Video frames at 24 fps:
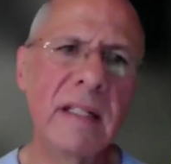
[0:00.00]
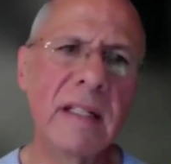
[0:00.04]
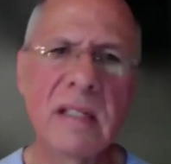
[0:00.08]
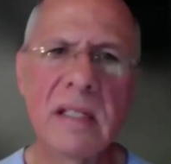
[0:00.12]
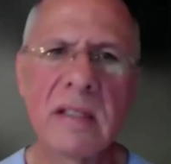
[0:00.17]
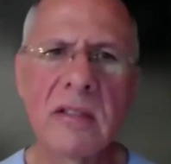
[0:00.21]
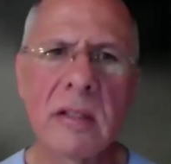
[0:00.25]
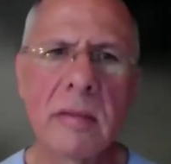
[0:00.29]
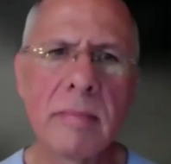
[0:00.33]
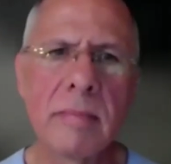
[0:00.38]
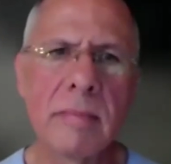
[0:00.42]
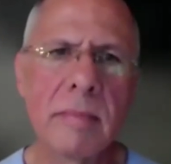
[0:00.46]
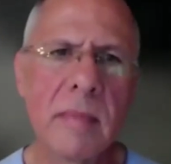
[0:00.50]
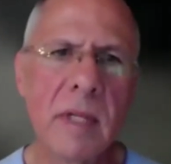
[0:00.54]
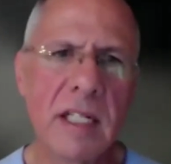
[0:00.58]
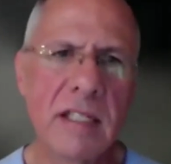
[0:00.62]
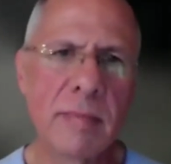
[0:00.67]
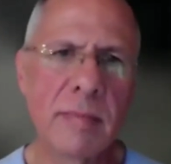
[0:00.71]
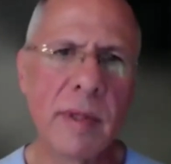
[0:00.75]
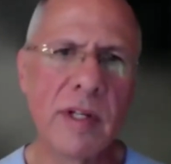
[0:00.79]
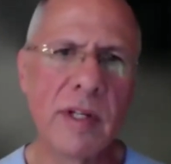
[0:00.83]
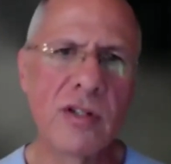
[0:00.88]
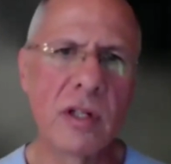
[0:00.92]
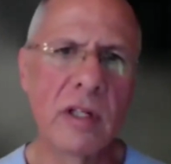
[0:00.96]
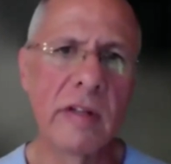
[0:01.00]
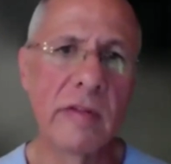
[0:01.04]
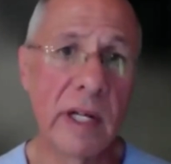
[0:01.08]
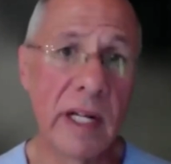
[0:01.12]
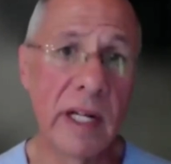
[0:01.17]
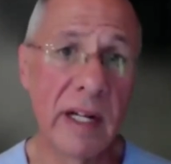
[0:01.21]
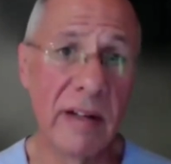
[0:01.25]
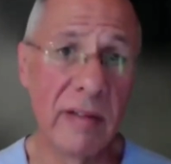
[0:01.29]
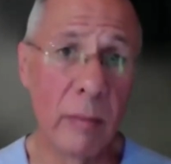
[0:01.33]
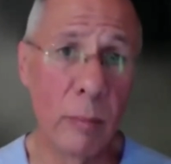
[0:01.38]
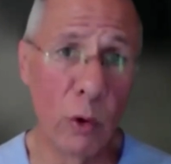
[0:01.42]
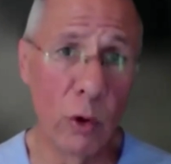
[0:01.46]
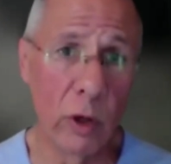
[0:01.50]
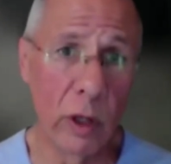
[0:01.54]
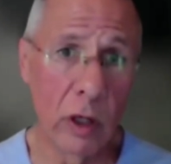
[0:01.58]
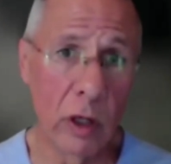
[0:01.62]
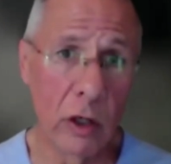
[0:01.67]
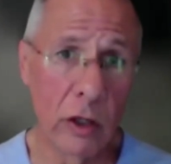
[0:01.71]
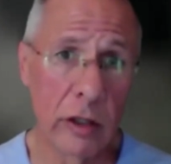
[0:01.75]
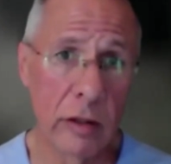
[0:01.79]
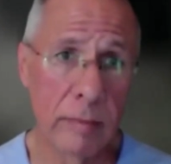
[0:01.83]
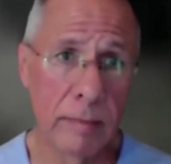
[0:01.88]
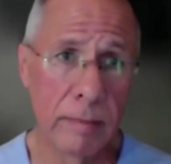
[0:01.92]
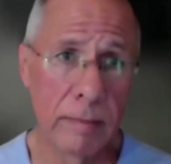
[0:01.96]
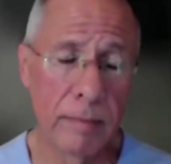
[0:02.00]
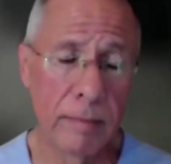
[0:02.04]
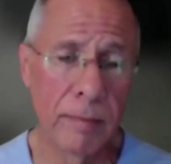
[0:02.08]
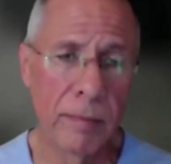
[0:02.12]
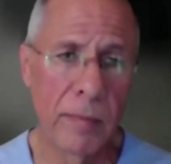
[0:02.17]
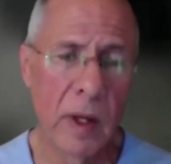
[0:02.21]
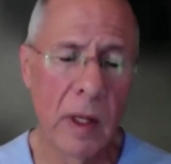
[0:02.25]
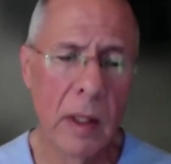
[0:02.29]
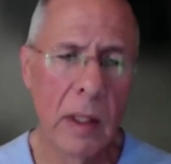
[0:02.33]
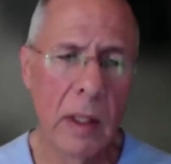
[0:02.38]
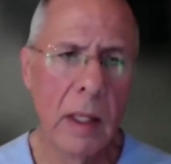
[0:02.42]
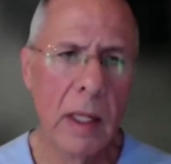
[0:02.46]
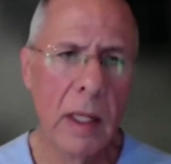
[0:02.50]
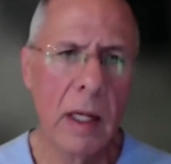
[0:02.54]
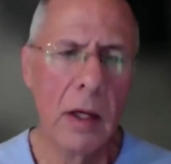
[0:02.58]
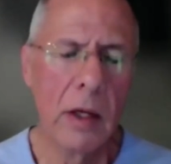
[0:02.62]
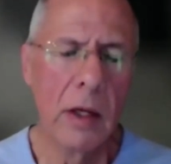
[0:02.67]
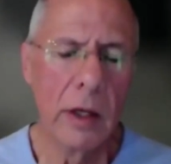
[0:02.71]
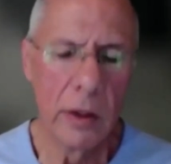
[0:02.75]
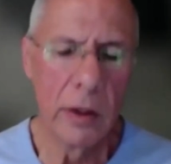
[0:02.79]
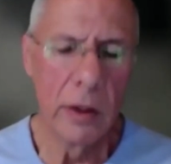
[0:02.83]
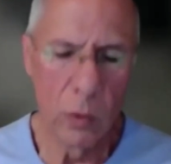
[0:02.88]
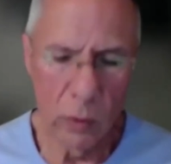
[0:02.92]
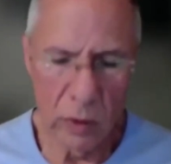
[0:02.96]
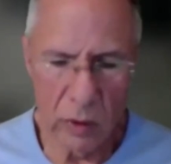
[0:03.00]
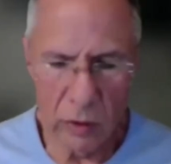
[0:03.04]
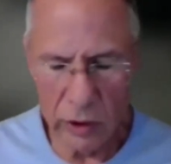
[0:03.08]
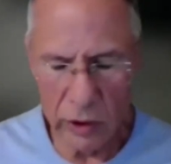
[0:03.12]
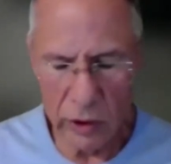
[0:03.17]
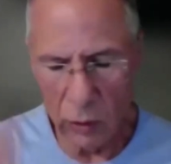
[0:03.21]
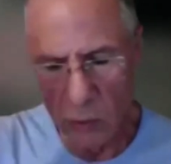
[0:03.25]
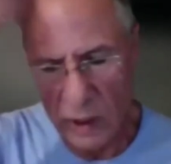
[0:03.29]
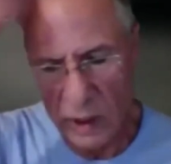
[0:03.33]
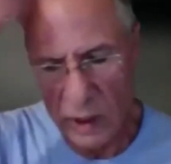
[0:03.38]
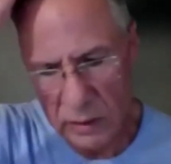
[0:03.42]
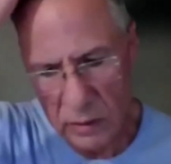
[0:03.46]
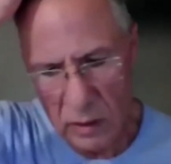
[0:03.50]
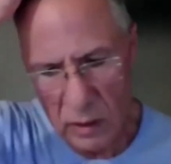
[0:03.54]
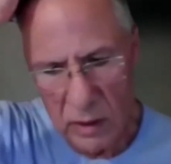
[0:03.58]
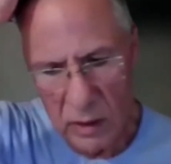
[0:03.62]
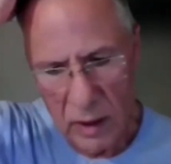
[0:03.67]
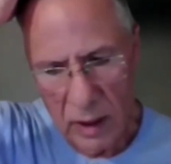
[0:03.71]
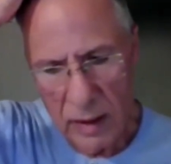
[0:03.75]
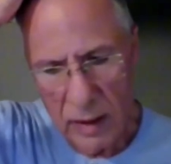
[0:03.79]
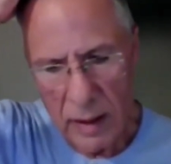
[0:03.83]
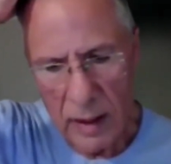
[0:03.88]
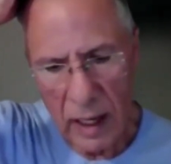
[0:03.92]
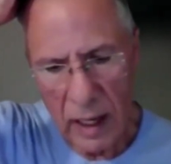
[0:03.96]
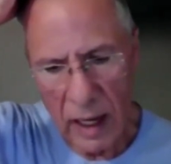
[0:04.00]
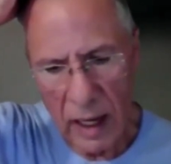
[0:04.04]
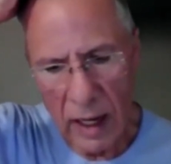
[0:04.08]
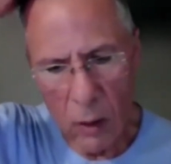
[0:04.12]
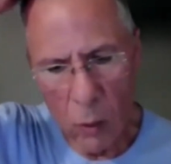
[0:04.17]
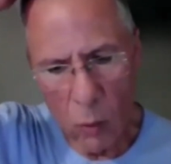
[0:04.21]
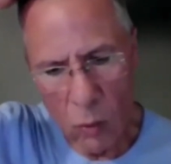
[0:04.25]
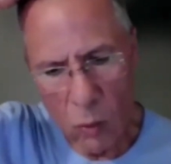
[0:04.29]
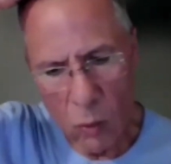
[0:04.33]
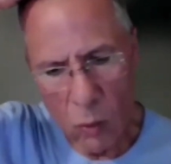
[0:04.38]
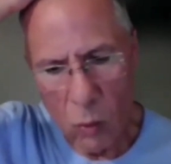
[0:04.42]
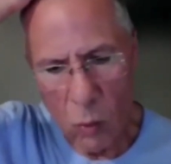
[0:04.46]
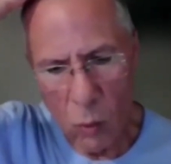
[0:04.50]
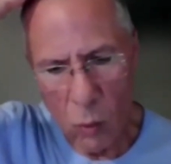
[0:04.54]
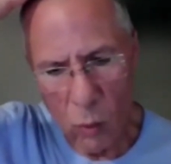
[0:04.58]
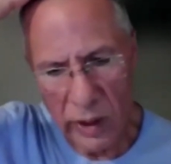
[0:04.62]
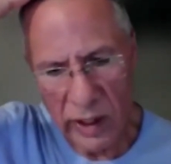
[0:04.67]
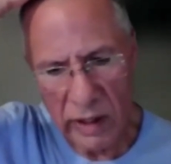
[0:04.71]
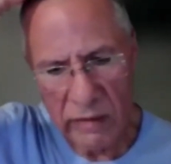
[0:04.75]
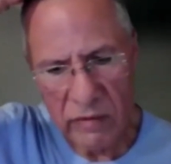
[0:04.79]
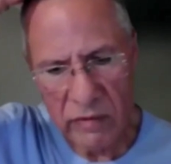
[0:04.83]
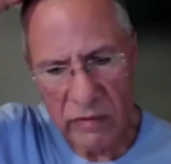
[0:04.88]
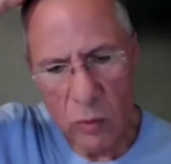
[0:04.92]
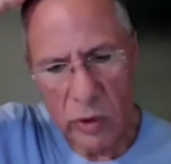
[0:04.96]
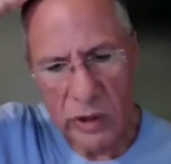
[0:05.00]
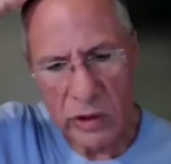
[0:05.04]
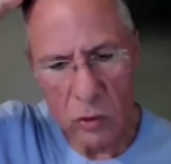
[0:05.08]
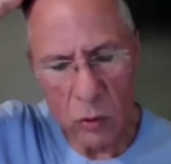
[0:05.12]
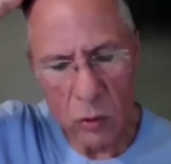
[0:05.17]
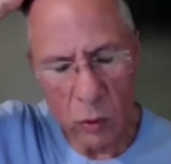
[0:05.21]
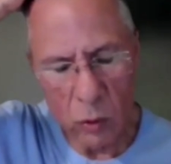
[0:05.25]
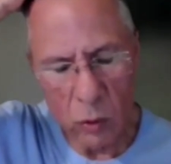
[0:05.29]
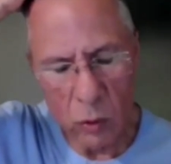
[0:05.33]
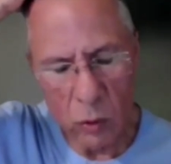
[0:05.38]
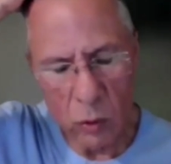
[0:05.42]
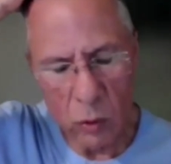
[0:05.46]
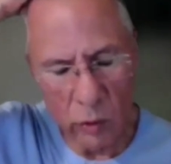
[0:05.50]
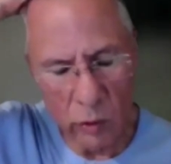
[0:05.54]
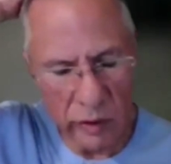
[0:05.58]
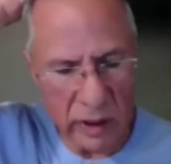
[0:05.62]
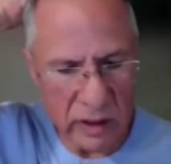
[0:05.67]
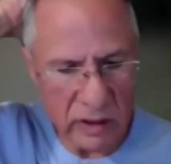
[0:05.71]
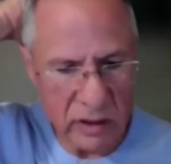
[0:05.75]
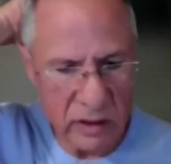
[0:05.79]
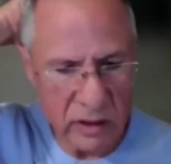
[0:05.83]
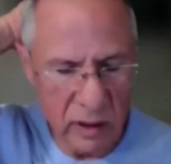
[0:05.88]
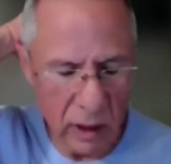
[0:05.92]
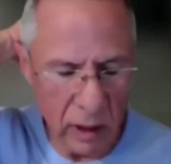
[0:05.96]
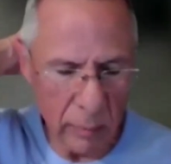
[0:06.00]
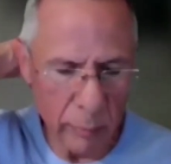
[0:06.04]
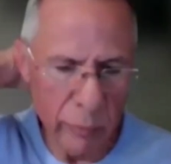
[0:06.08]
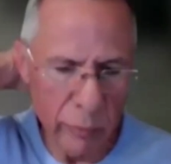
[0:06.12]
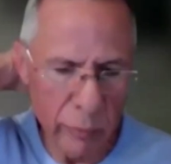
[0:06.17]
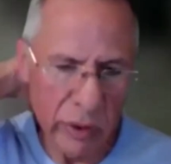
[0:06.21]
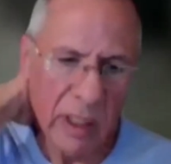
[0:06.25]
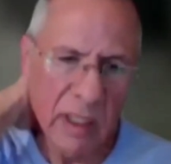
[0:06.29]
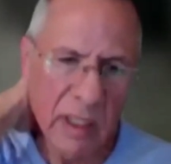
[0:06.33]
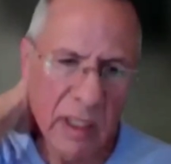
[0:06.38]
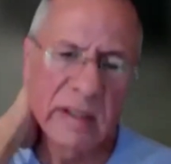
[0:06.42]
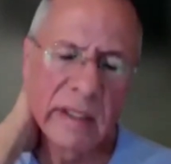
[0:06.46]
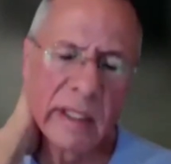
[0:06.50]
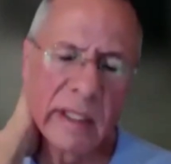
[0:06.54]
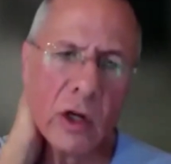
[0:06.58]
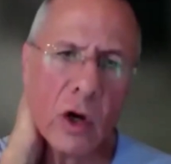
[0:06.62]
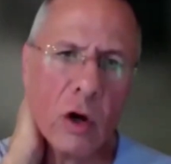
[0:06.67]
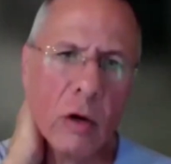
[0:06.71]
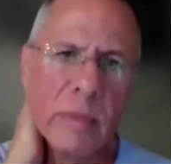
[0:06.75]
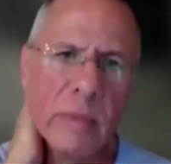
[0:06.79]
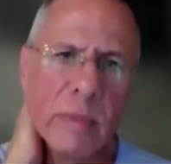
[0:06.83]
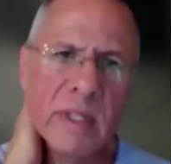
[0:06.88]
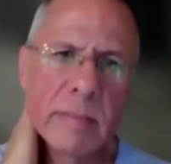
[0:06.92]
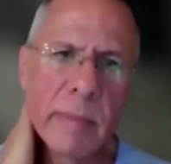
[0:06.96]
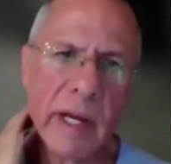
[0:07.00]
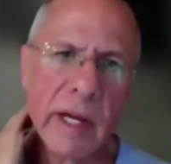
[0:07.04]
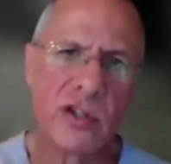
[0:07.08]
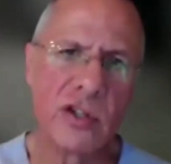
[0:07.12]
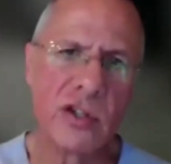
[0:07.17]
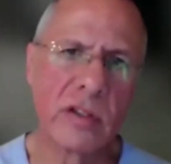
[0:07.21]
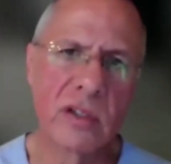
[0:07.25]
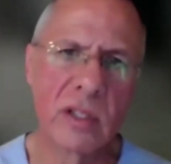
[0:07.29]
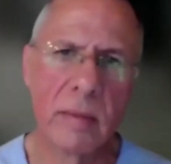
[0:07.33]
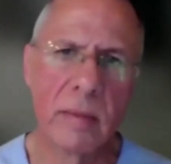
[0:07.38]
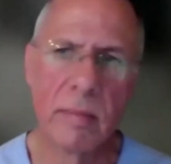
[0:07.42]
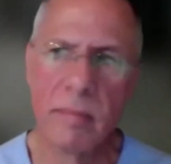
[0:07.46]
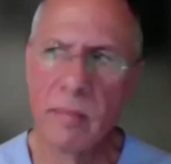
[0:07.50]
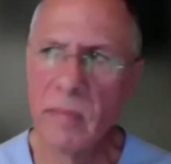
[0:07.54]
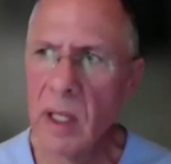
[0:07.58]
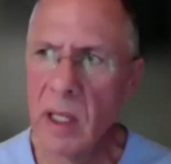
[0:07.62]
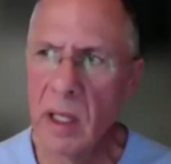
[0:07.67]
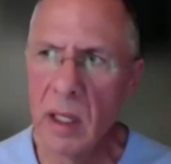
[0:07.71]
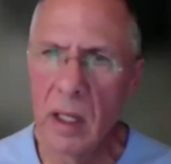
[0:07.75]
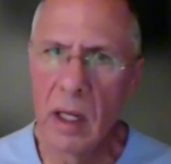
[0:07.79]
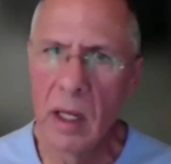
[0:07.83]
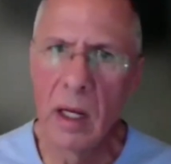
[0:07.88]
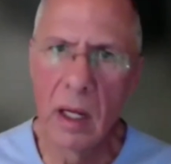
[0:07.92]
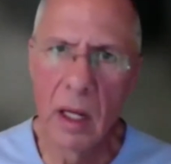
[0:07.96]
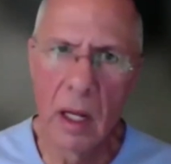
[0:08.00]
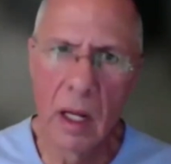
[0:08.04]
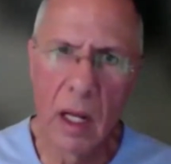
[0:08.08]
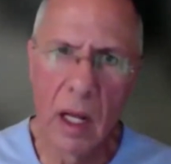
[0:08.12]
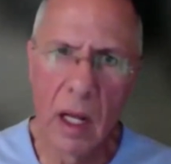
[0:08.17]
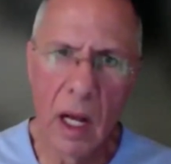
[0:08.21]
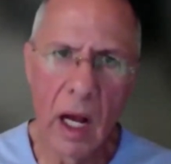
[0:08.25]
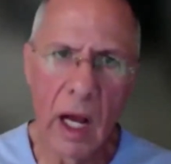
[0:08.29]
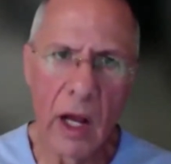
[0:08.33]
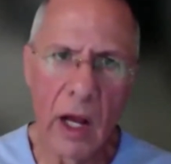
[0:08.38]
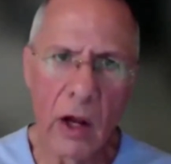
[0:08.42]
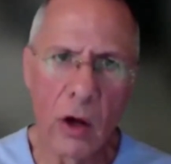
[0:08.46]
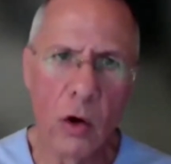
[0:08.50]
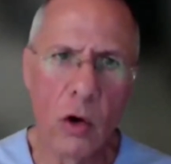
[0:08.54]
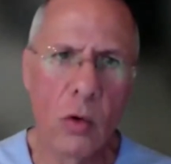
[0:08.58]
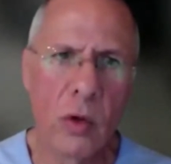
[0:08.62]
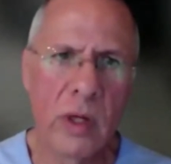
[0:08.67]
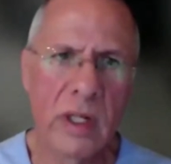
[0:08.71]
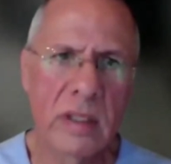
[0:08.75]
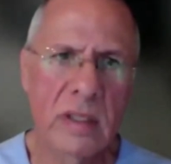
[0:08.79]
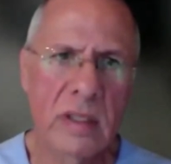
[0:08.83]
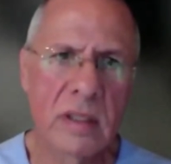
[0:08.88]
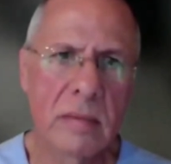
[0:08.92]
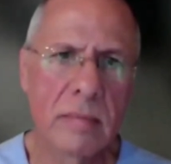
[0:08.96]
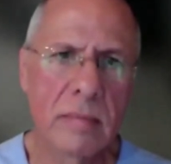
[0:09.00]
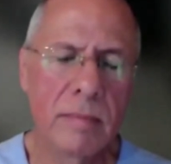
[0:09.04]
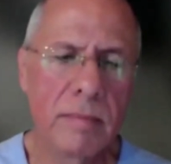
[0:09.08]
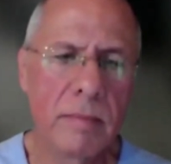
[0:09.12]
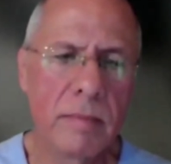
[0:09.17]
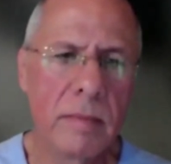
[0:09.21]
system, especially if they have a boiler. Well, whenever we do these pre-listing home inspections, I always,